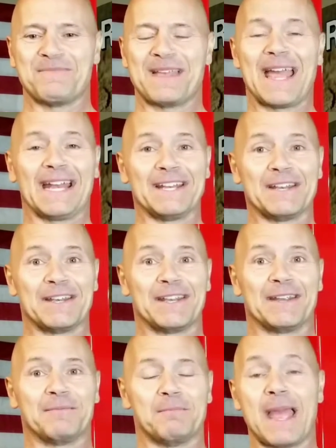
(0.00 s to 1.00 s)
And
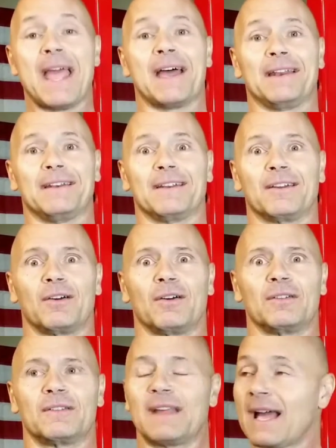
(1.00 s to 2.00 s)
man,
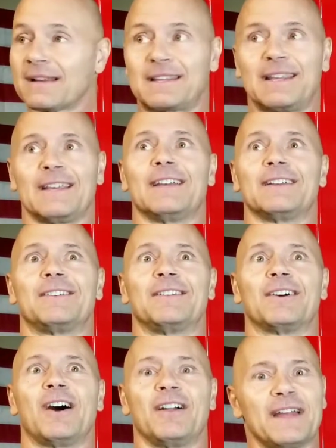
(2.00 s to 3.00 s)
that
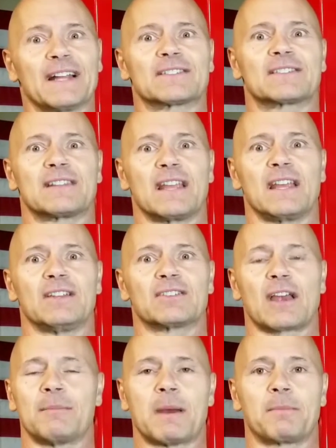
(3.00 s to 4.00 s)
kid on that stage,
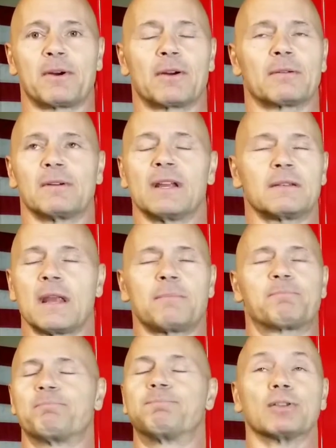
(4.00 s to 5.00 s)
I remember
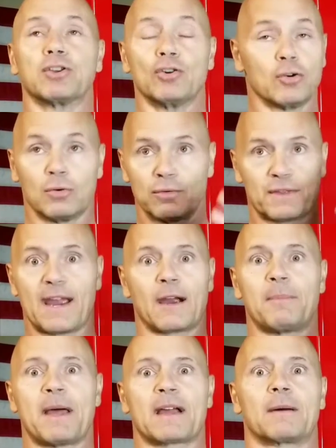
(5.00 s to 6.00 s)
it blew the
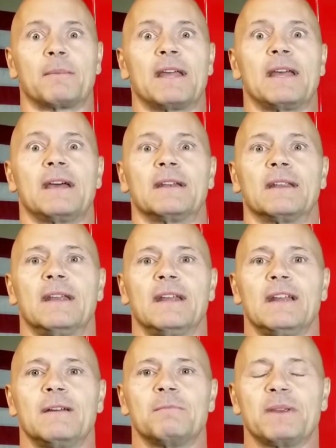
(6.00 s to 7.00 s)
hair back on my head,
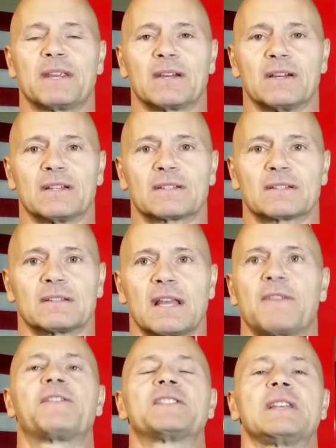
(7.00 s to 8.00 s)
because
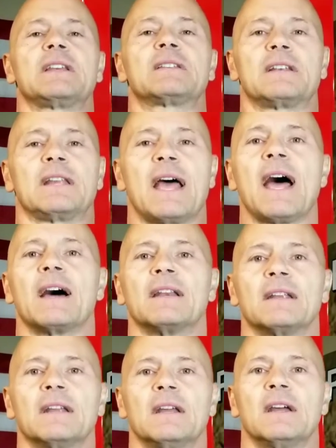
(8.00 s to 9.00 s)
that physique that he
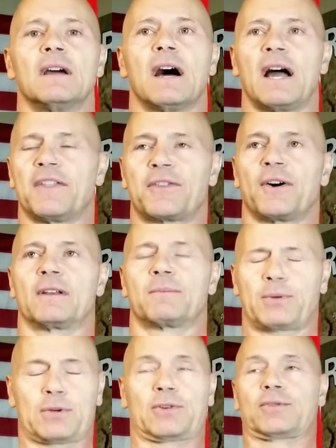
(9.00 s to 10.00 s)
had, I
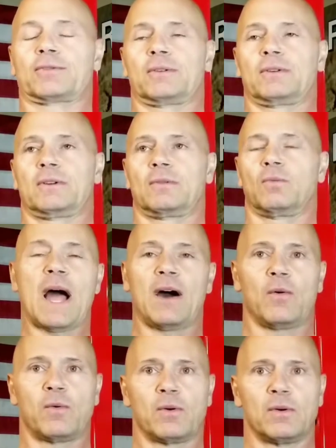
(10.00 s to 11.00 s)
thought, wow,